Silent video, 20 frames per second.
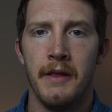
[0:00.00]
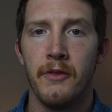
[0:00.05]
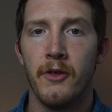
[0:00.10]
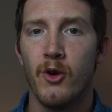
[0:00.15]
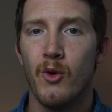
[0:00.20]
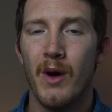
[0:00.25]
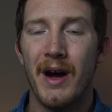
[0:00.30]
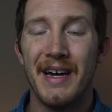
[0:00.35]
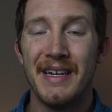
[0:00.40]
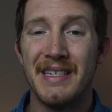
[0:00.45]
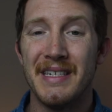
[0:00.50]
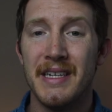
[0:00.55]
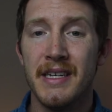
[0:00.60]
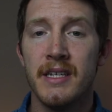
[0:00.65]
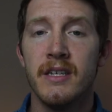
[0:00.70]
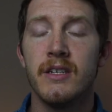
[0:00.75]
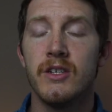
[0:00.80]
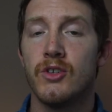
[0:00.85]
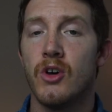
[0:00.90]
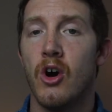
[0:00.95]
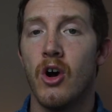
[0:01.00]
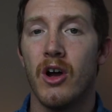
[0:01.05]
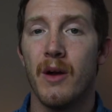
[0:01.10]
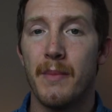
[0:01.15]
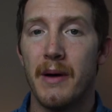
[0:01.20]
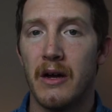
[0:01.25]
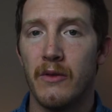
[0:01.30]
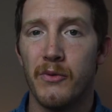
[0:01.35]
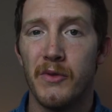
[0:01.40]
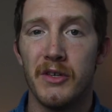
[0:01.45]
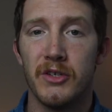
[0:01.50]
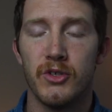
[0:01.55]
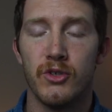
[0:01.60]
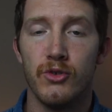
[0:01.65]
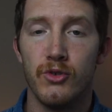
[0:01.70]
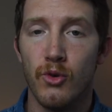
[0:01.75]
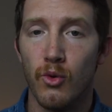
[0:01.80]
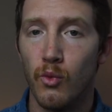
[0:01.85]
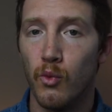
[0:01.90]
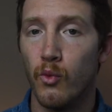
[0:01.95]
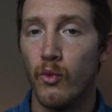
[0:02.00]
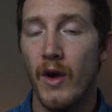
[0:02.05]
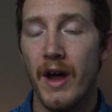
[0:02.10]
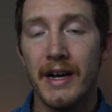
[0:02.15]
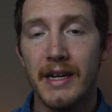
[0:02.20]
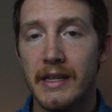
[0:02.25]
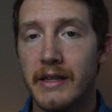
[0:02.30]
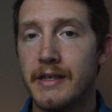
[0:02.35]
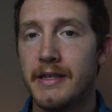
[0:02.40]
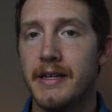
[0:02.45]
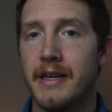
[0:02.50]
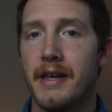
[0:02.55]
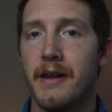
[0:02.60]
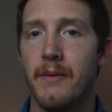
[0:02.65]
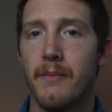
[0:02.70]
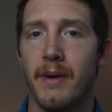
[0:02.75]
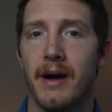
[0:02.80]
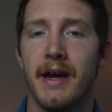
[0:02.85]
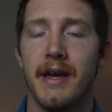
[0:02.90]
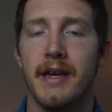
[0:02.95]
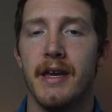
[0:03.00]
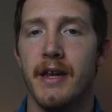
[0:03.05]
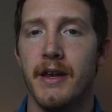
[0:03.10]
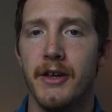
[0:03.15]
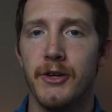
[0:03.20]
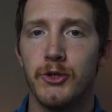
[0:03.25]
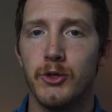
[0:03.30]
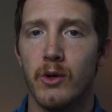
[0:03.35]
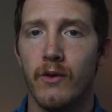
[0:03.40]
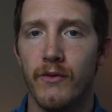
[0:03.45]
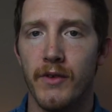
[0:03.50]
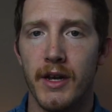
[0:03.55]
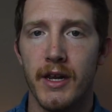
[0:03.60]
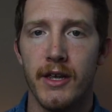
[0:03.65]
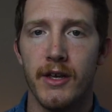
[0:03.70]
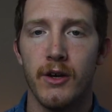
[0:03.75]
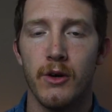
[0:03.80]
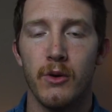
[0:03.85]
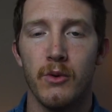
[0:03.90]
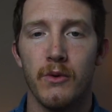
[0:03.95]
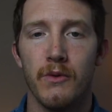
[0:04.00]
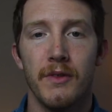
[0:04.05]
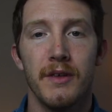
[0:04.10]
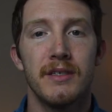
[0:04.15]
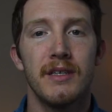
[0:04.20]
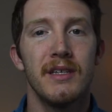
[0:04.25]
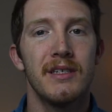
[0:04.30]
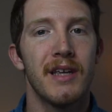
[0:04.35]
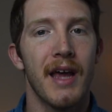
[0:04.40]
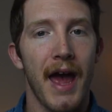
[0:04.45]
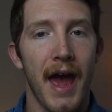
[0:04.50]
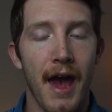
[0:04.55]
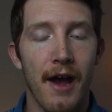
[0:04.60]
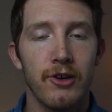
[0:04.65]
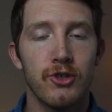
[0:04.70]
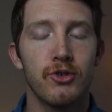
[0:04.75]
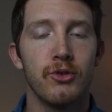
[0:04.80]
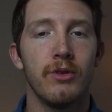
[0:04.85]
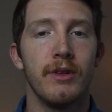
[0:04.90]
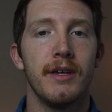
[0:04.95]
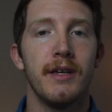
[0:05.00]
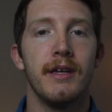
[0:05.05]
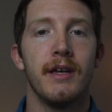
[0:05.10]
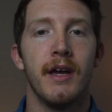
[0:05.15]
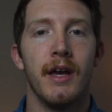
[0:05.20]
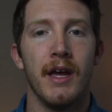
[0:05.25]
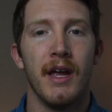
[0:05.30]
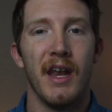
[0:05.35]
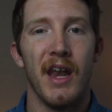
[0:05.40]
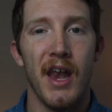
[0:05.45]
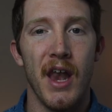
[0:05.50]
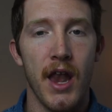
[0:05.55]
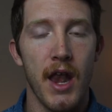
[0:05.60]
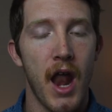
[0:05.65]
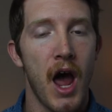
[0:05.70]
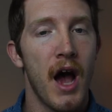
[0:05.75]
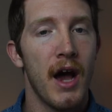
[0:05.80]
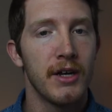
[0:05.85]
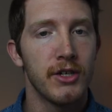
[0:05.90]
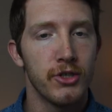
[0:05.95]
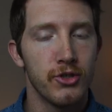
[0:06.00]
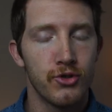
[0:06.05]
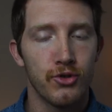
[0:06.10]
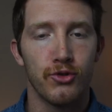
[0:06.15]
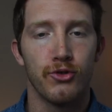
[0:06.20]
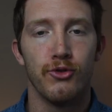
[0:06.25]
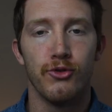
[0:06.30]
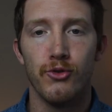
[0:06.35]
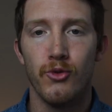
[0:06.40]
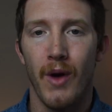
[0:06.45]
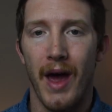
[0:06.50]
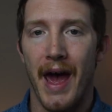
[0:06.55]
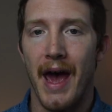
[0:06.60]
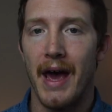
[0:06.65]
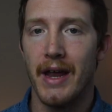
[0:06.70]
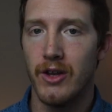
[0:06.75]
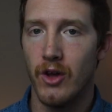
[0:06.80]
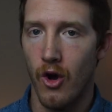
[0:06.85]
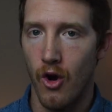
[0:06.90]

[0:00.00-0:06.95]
And though I didn't talk about this directly in my initial video, this is actually not true at